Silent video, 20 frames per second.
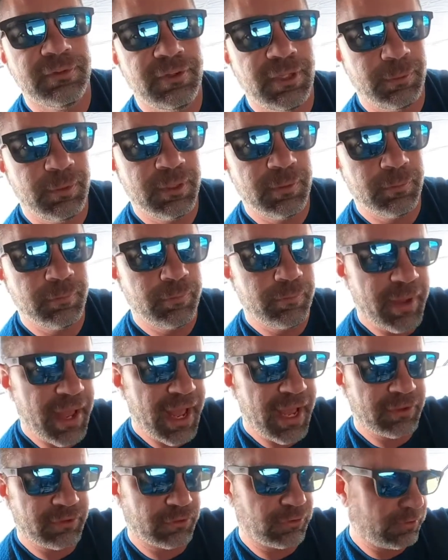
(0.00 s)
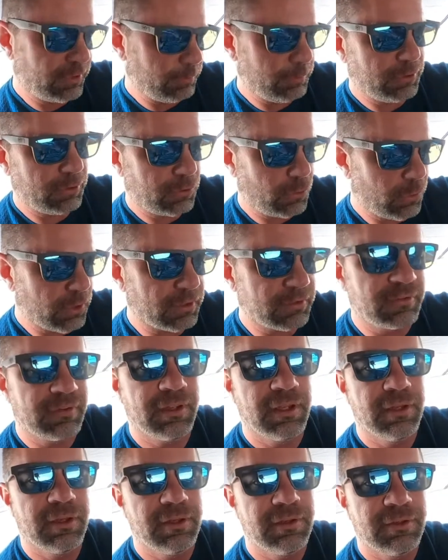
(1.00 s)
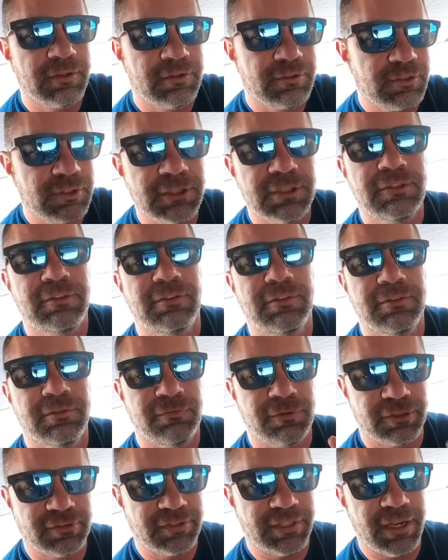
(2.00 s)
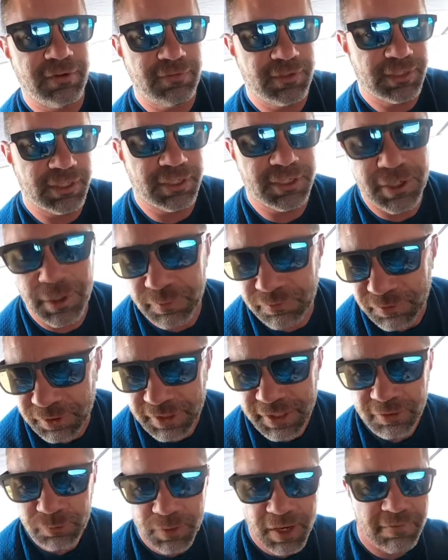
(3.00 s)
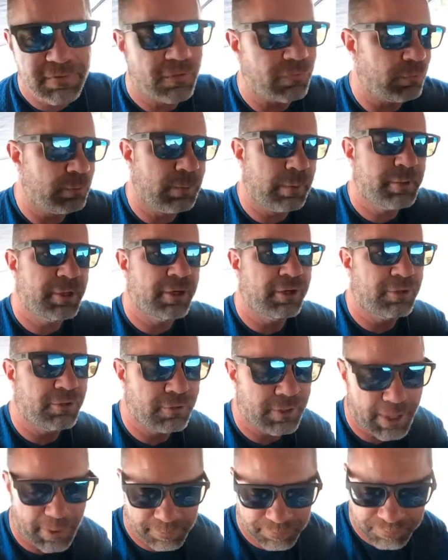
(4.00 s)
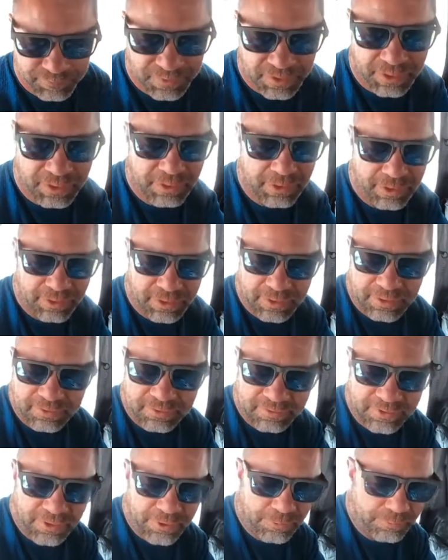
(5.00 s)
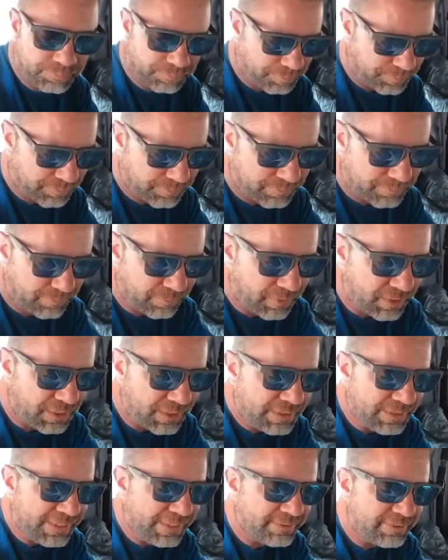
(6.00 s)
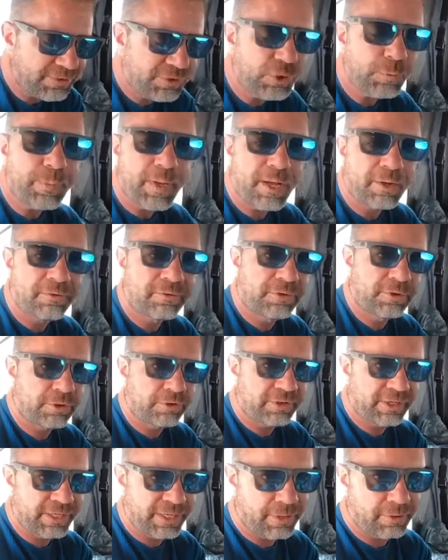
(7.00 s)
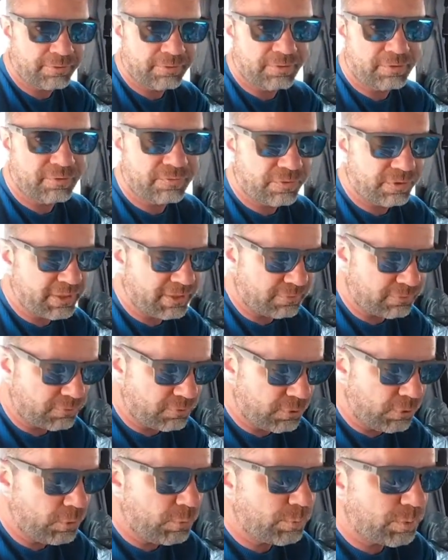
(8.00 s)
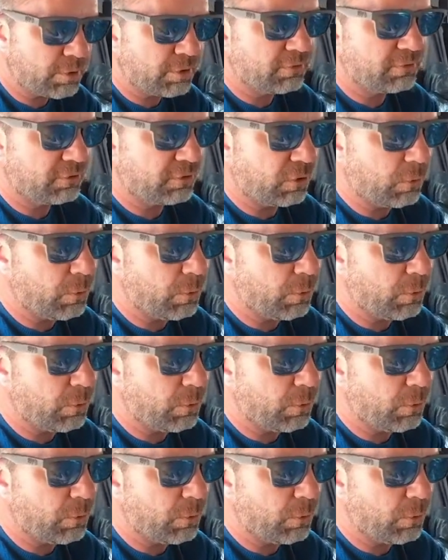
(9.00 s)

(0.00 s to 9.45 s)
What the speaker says: sleeping bags or sleeping quilts just for safety and comfort, because we have enough room up here to do that. So it's 2 pounds, 13 ounces for this two-person